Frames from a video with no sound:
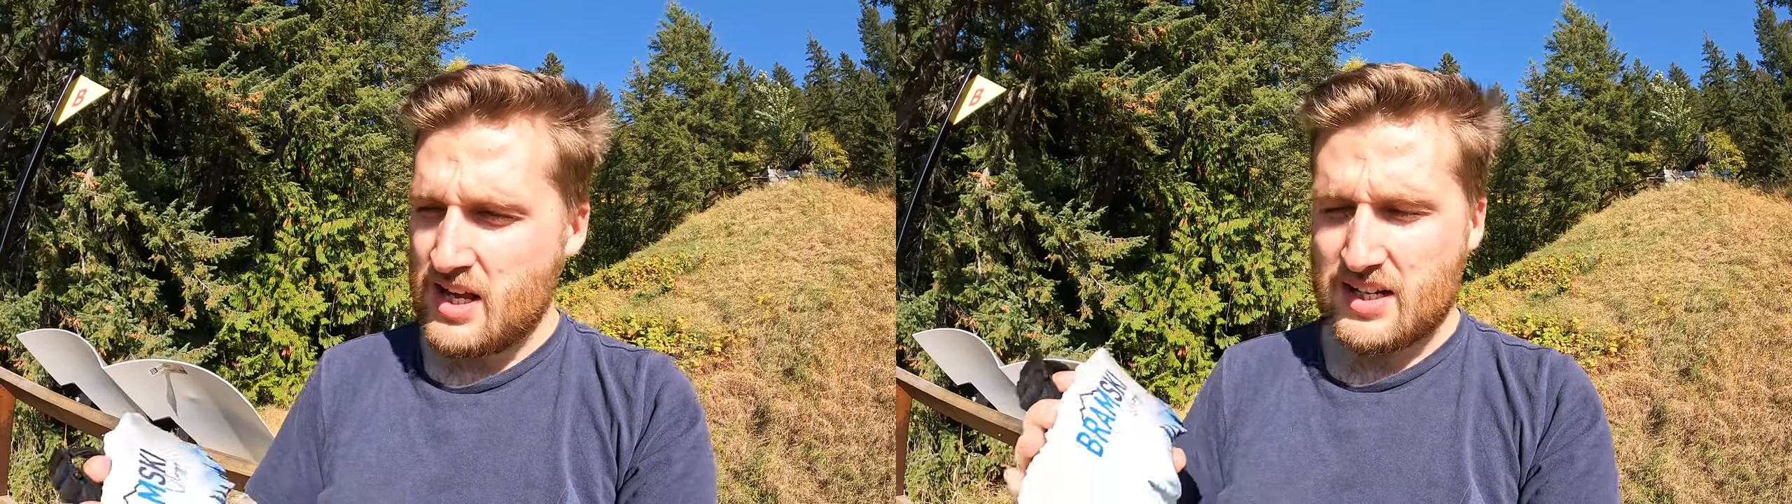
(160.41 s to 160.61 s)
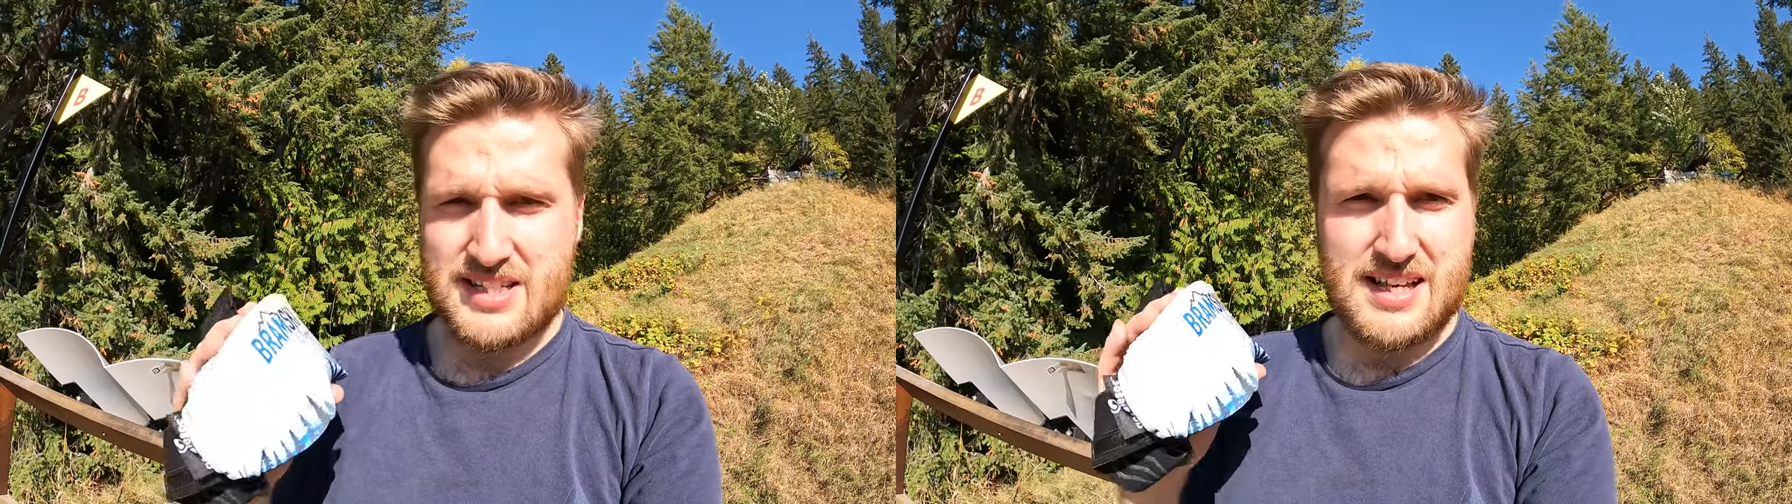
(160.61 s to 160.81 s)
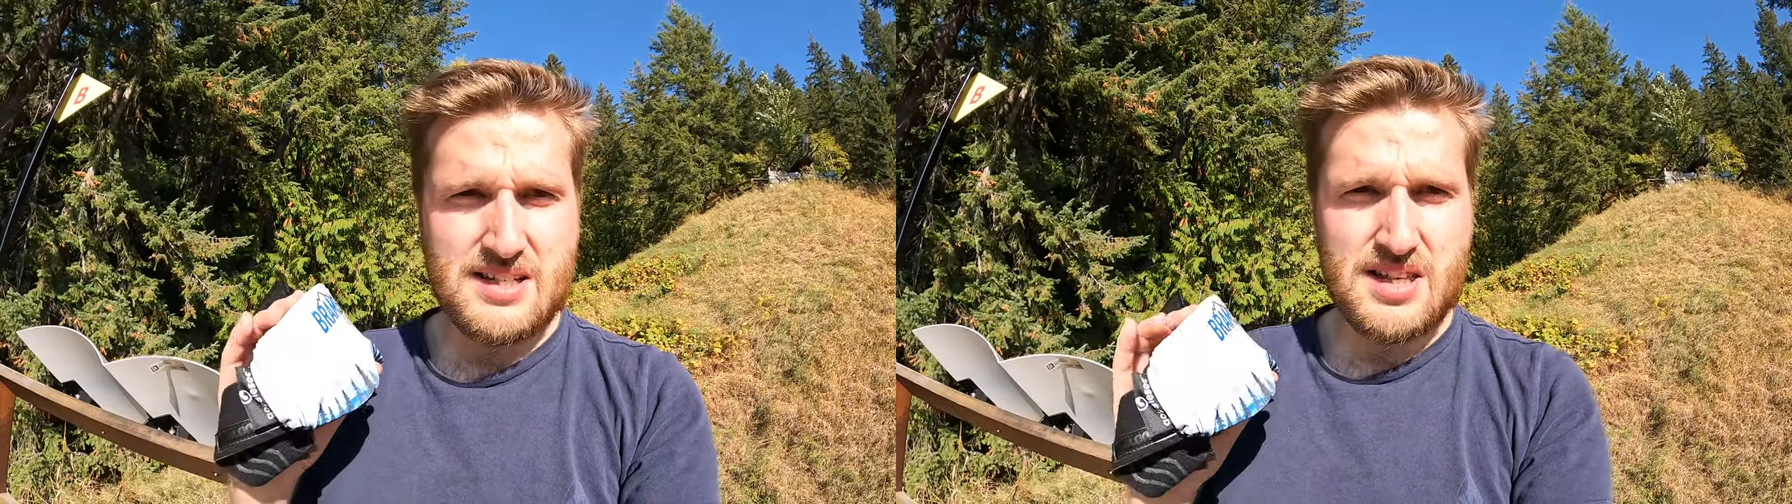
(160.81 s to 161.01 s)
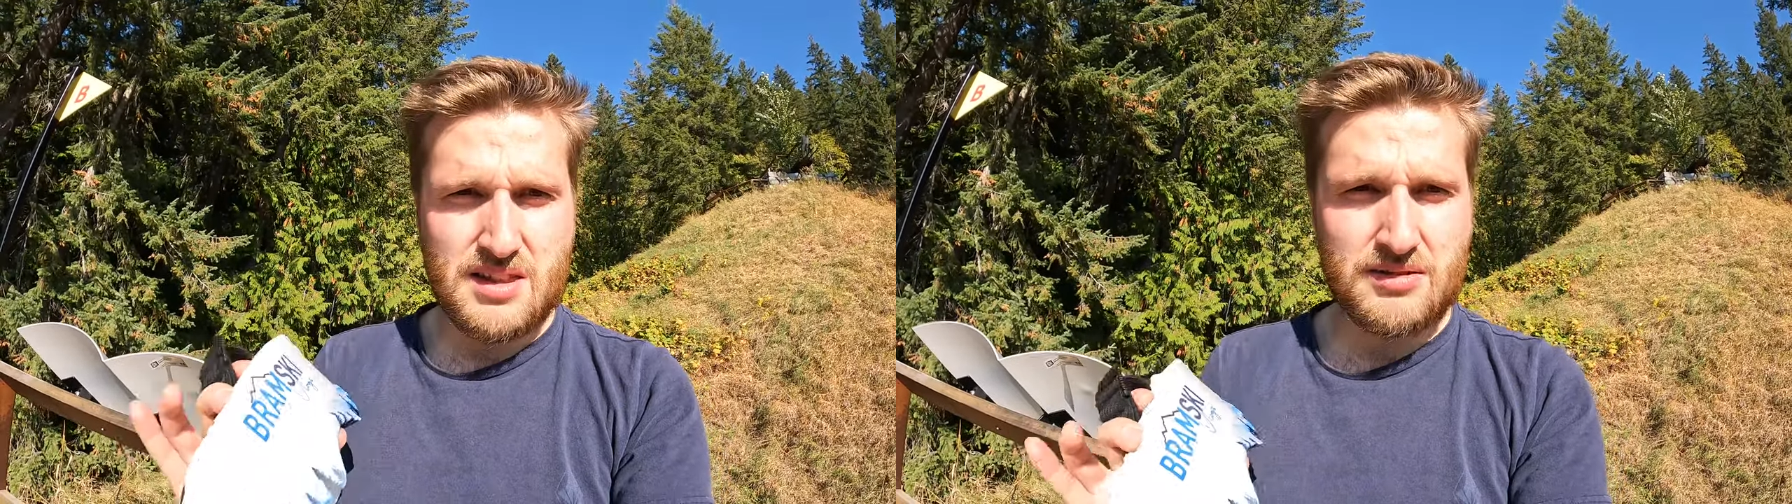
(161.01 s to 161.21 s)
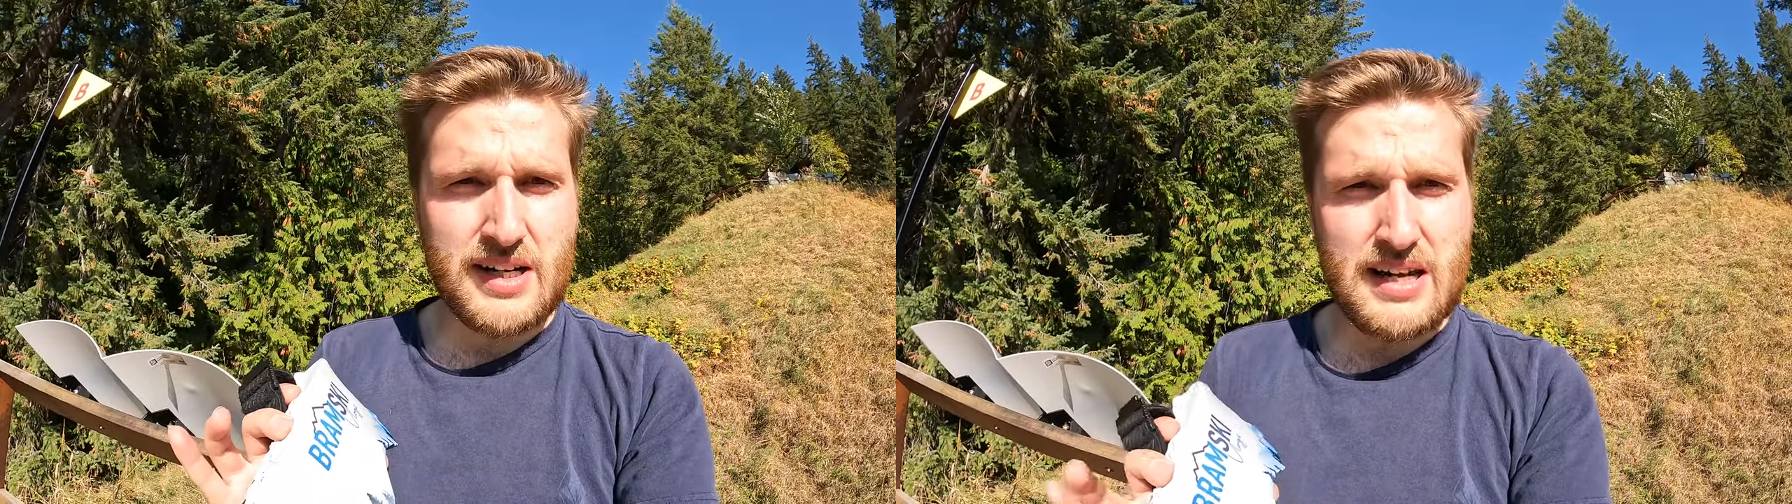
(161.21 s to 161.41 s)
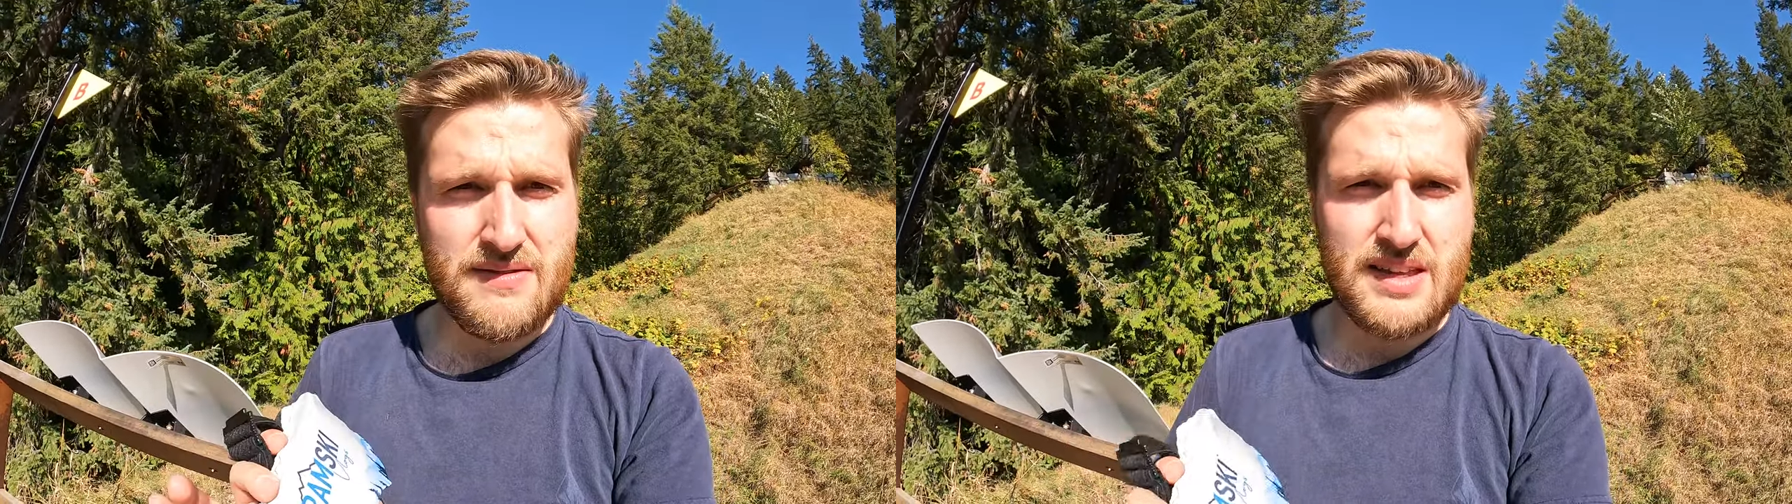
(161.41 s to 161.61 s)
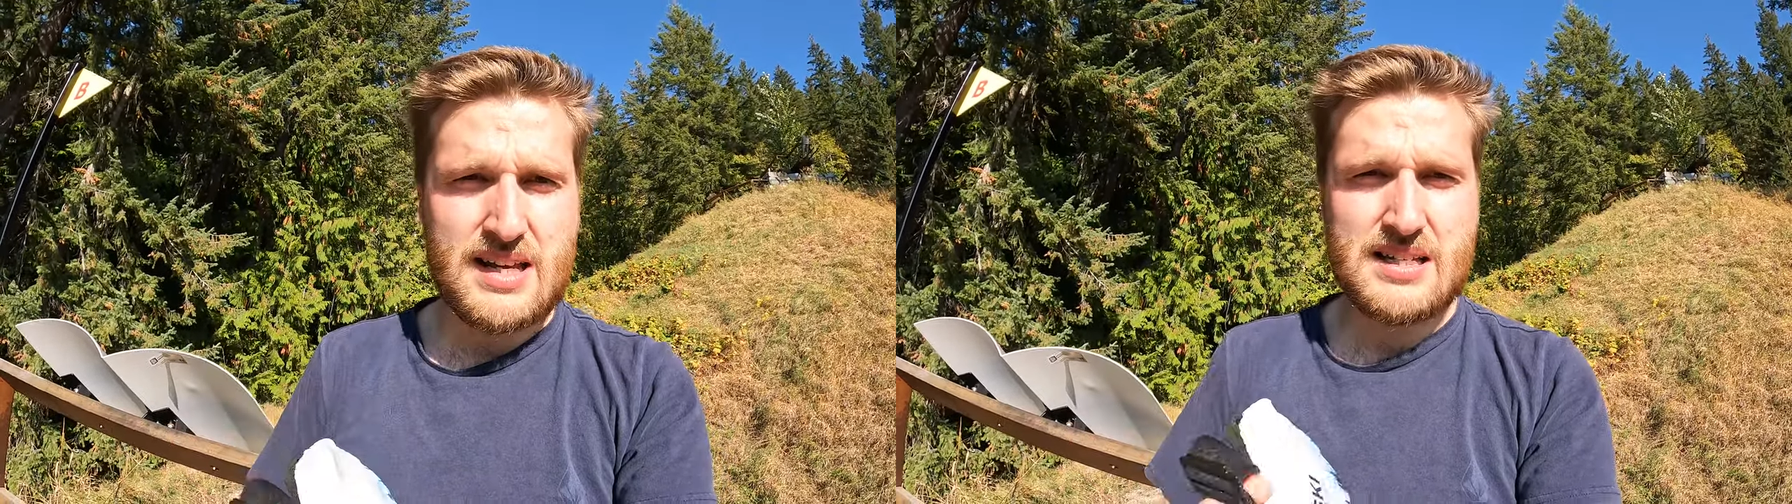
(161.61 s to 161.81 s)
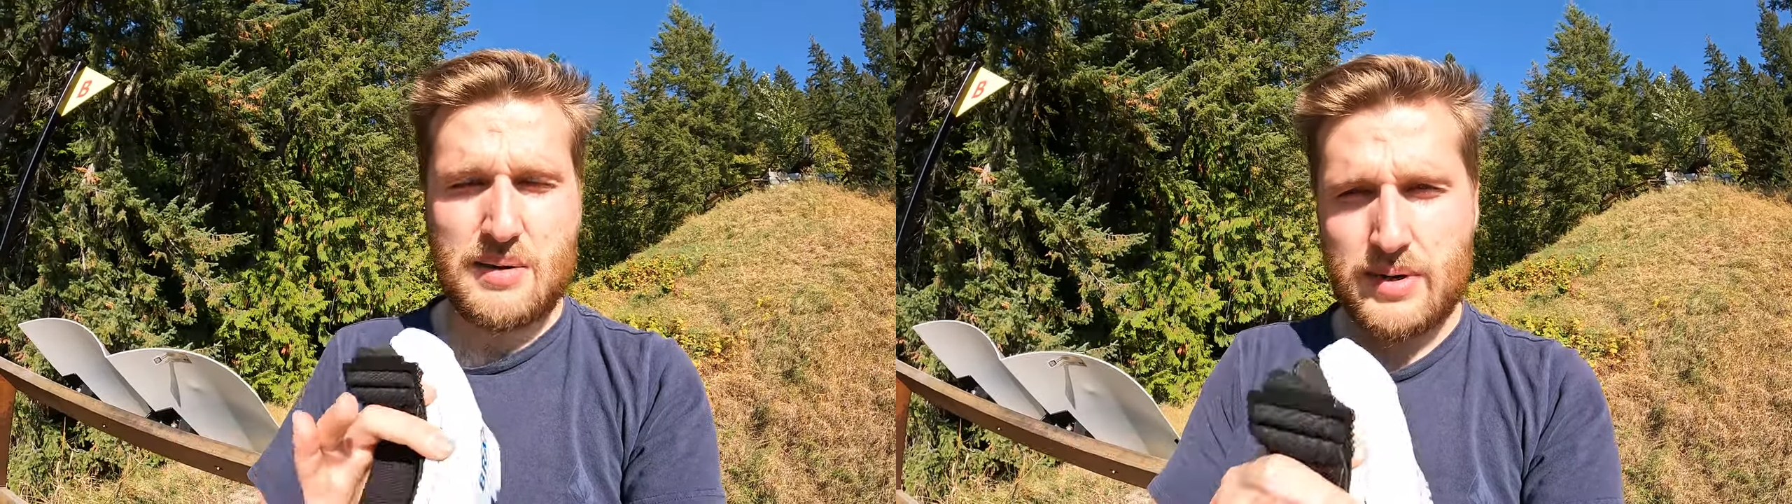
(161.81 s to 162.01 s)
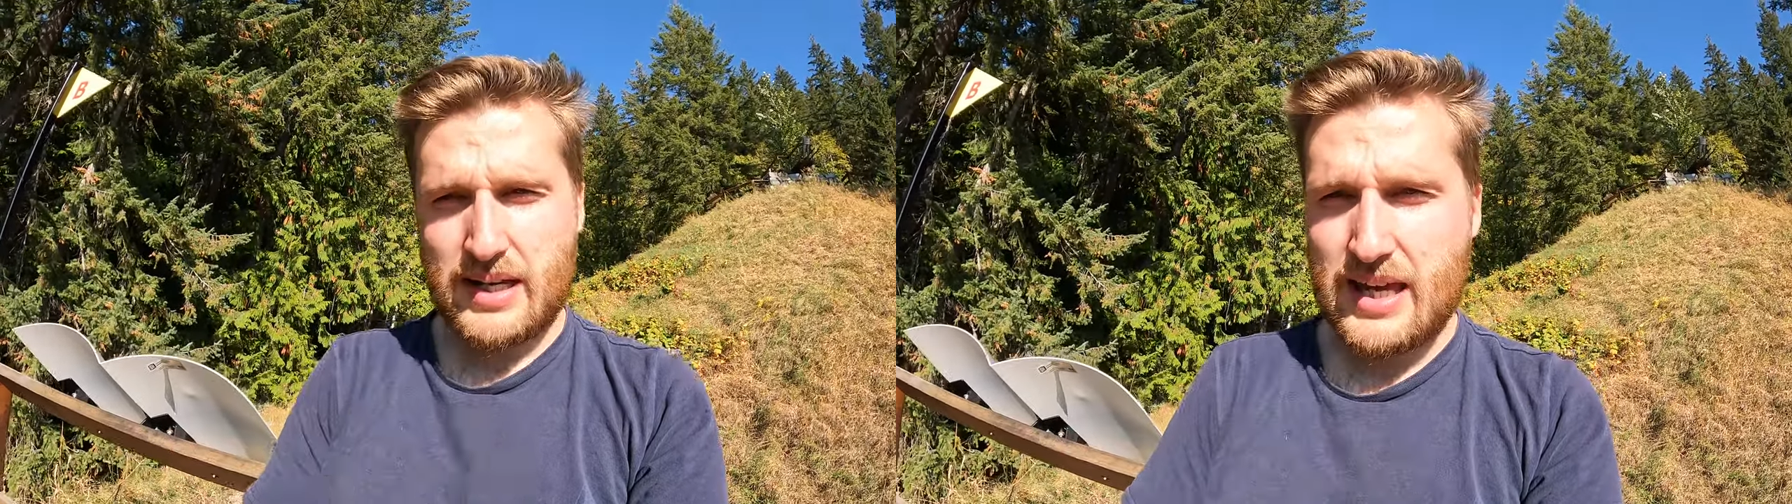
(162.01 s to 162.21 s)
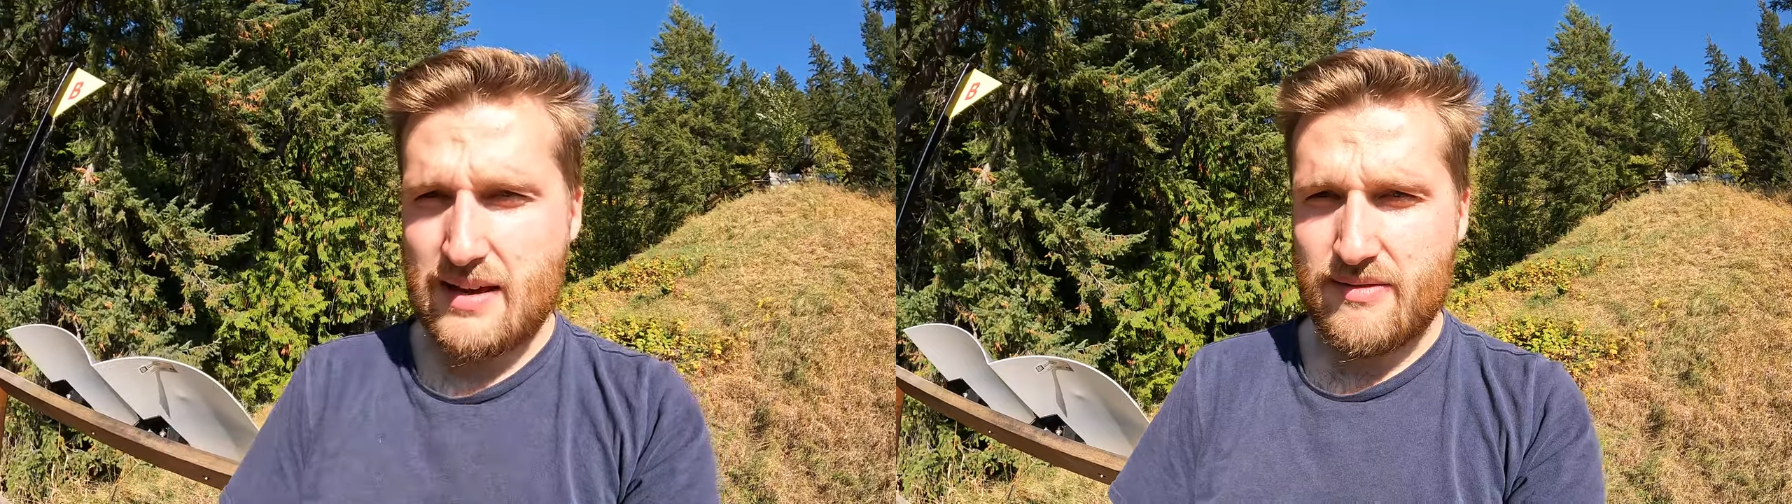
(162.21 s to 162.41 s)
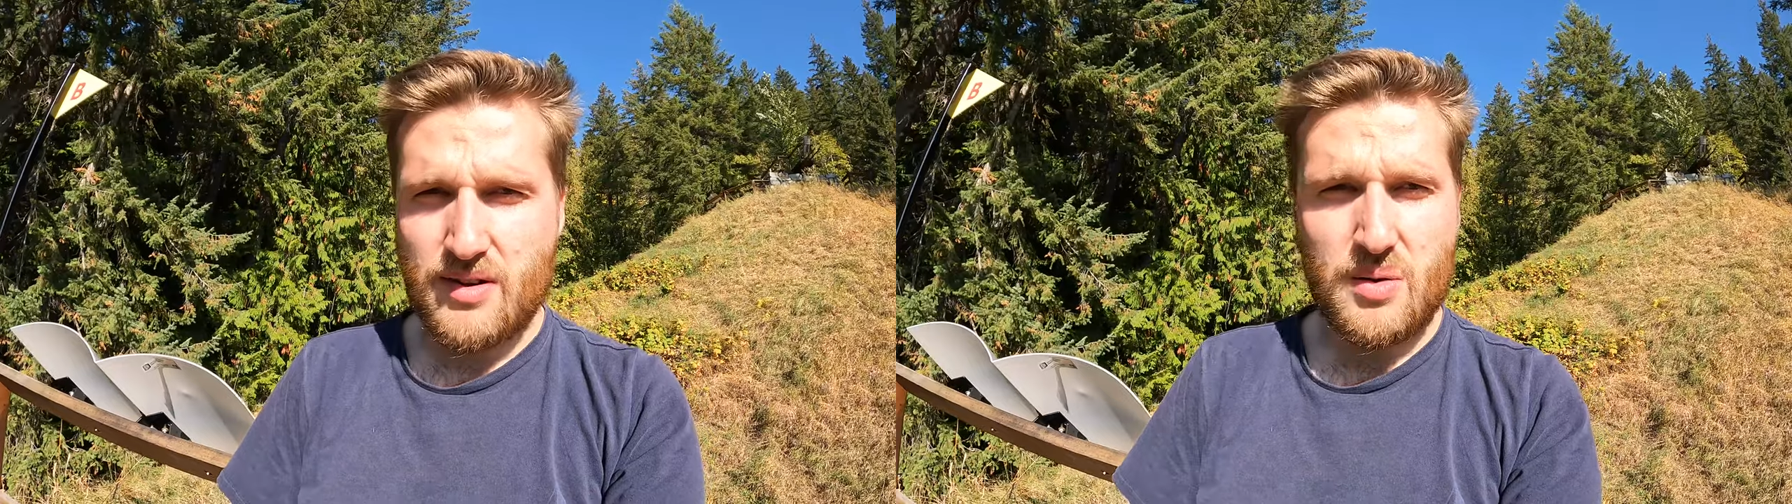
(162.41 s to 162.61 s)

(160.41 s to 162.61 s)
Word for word: because there's 3 of these I want to give